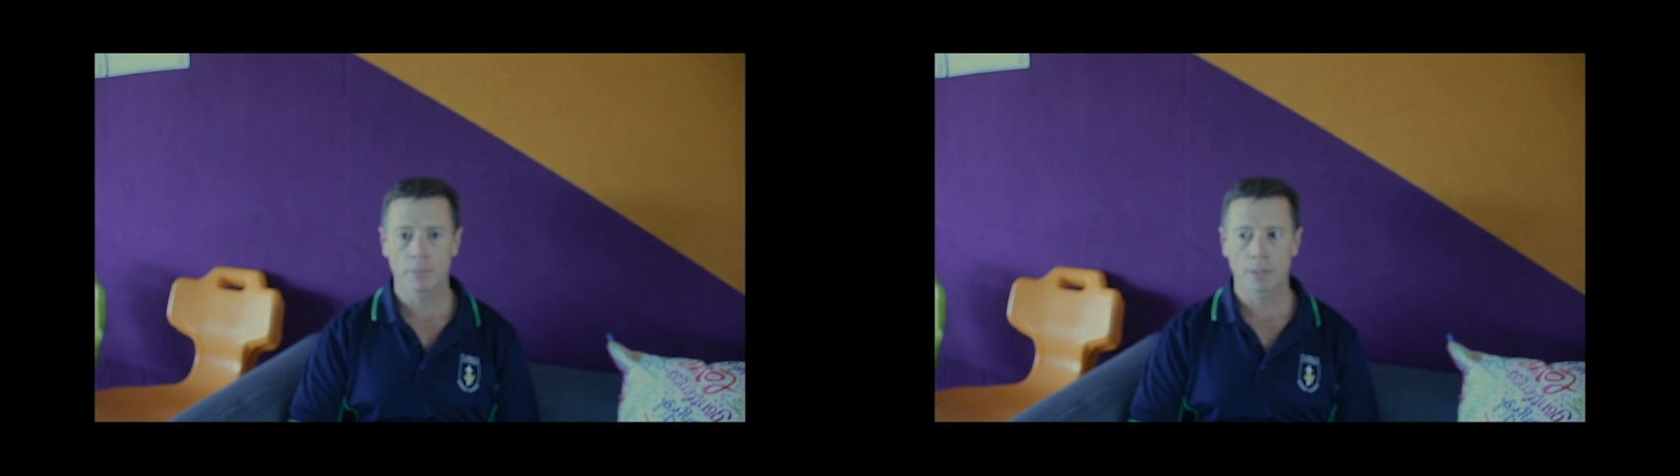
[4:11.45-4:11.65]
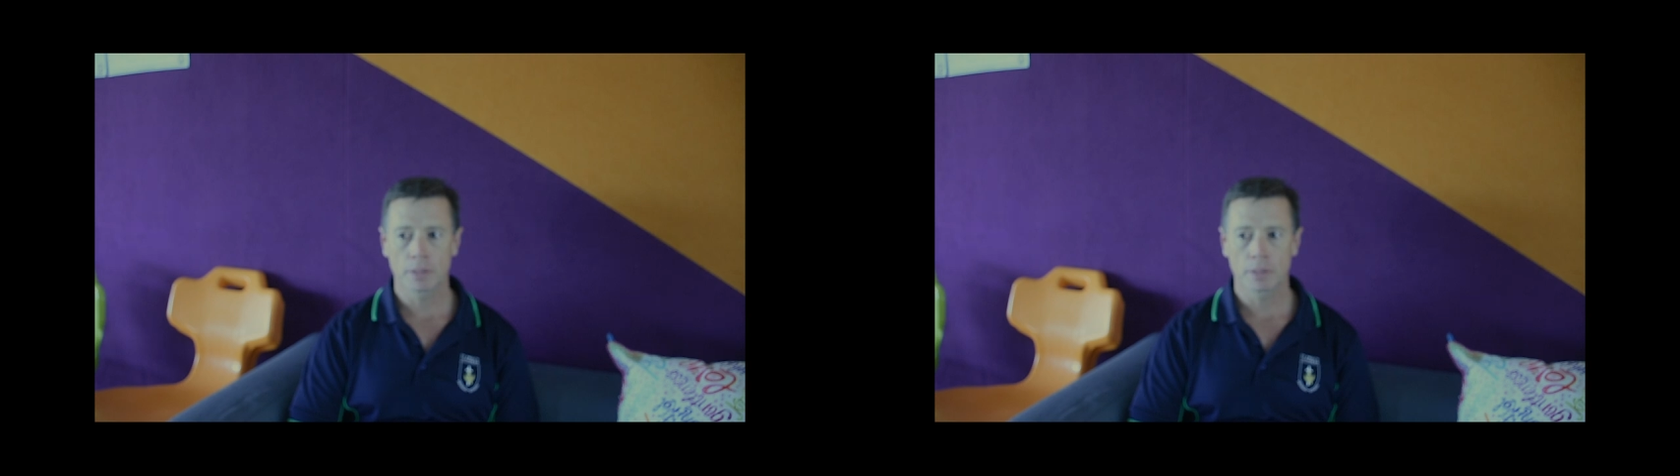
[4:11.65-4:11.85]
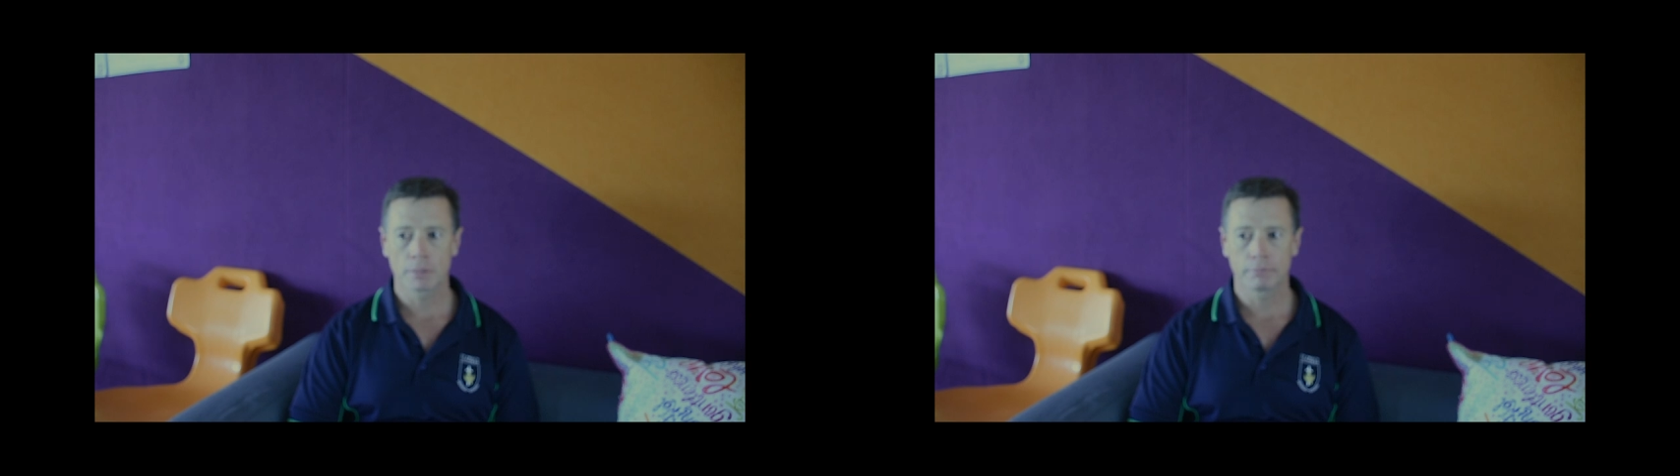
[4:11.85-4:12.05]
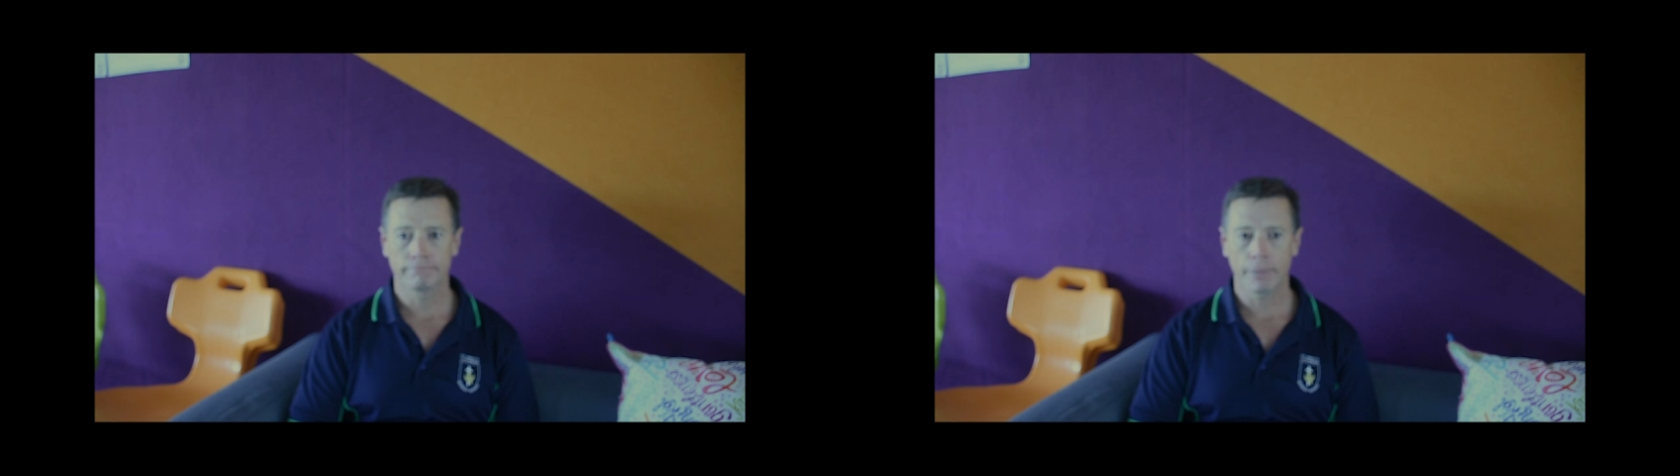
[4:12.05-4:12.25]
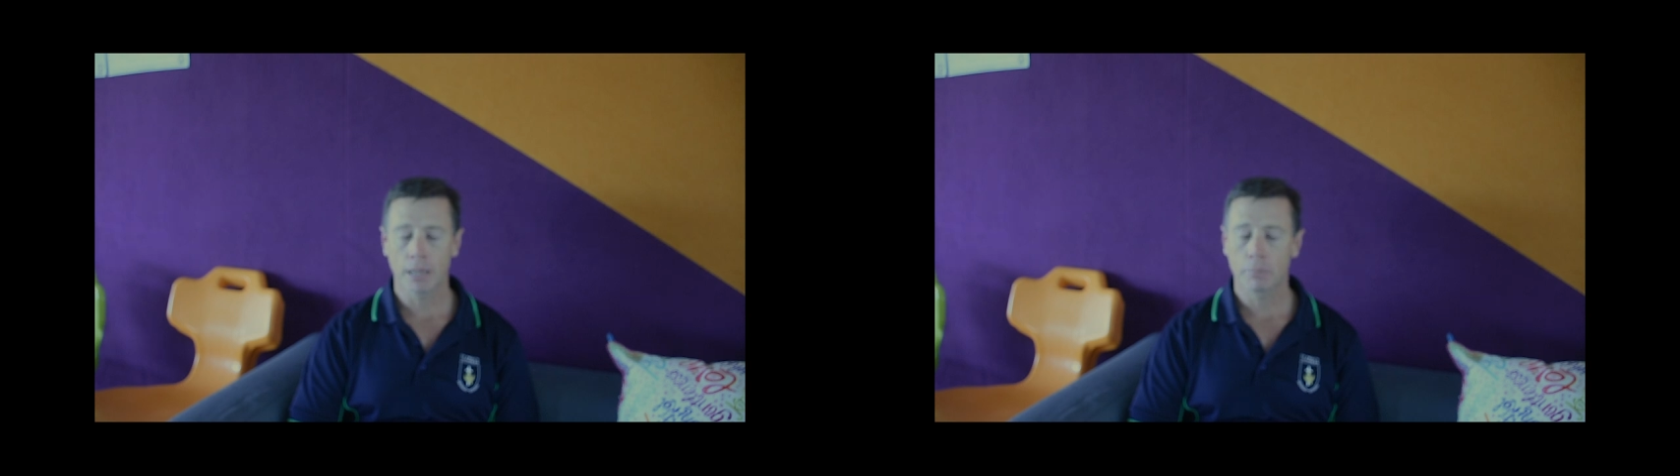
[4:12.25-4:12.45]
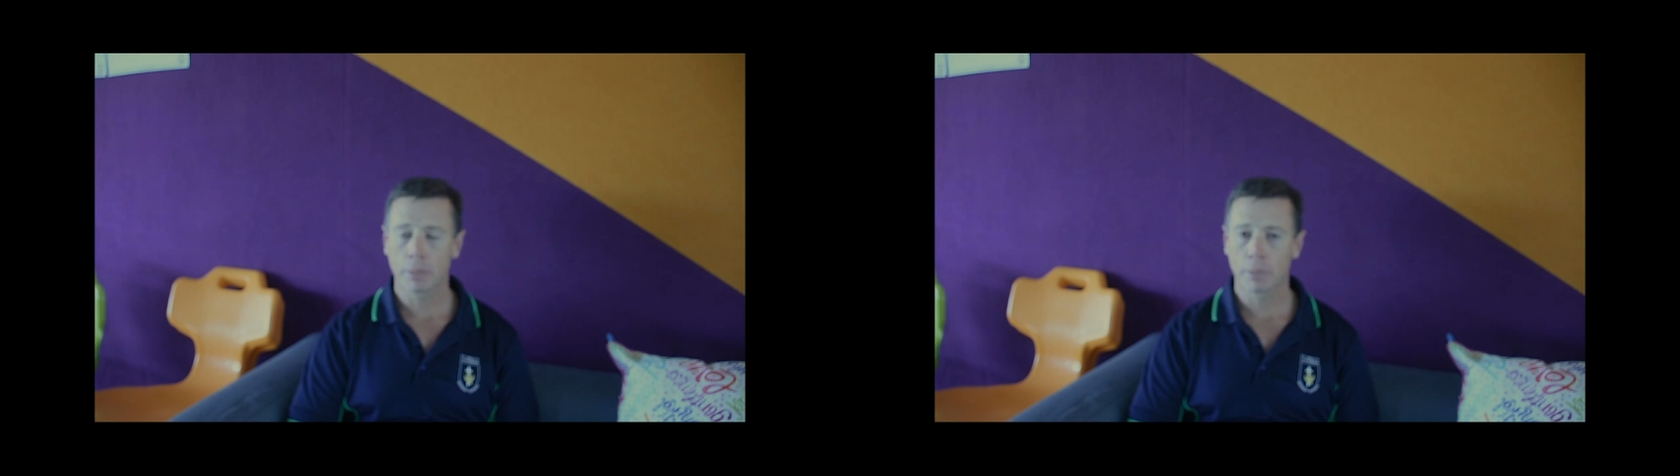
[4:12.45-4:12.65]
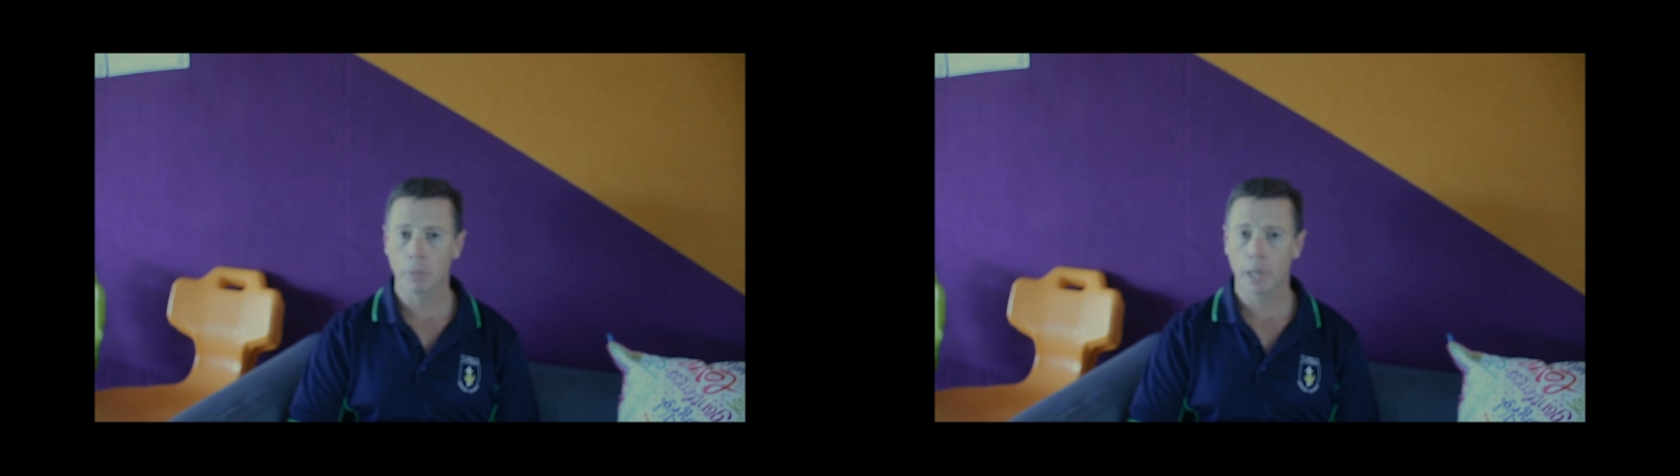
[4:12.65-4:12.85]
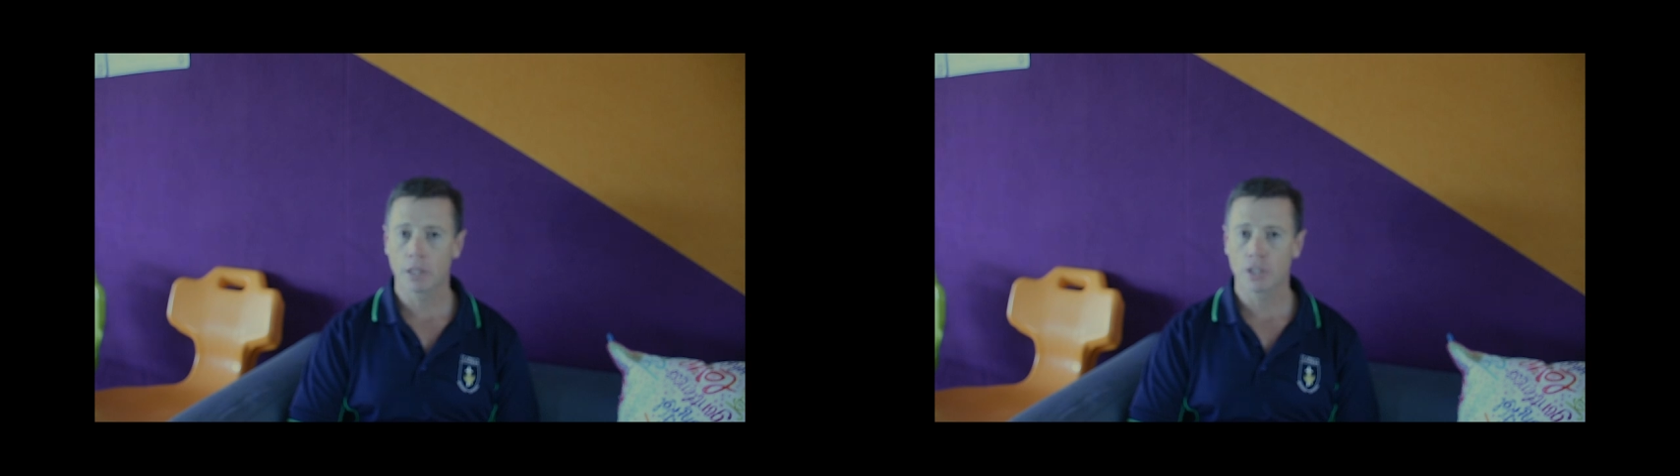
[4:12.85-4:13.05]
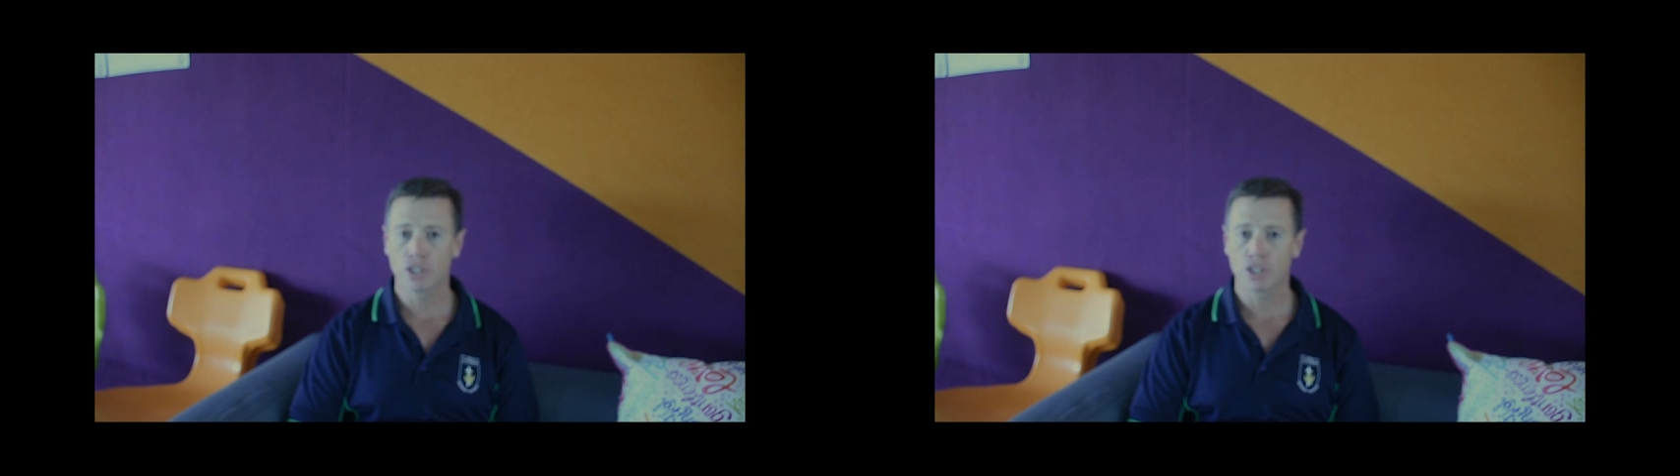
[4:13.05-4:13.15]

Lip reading: just making people aware that you